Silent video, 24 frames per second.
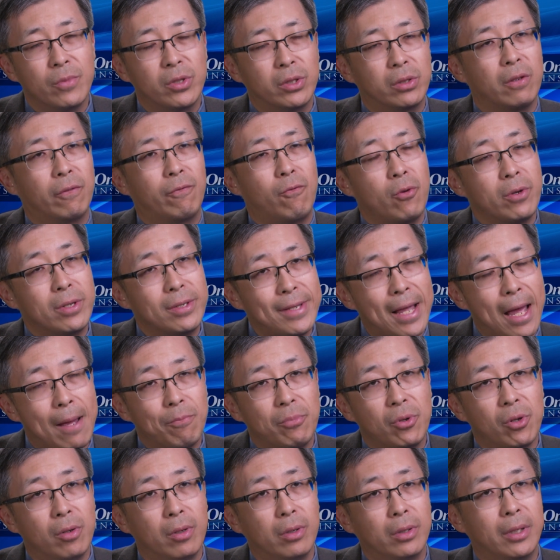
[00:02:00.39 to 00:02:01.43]
So for
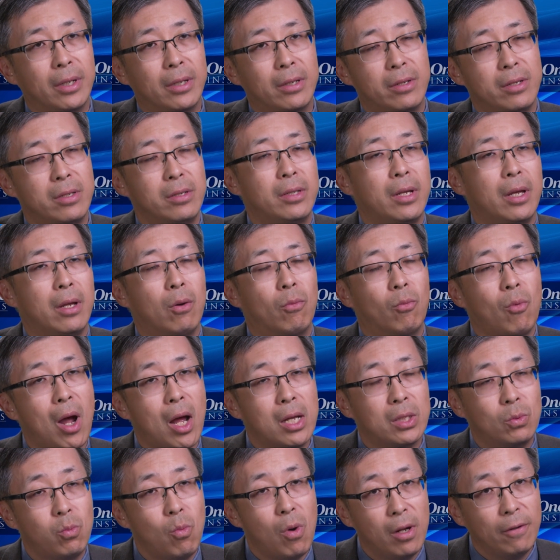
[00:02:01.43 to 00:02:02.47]
example, there is a
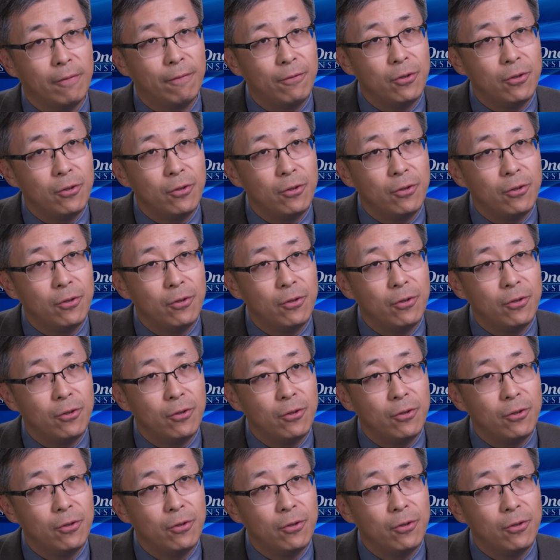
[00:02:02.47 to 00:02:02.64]
ROS1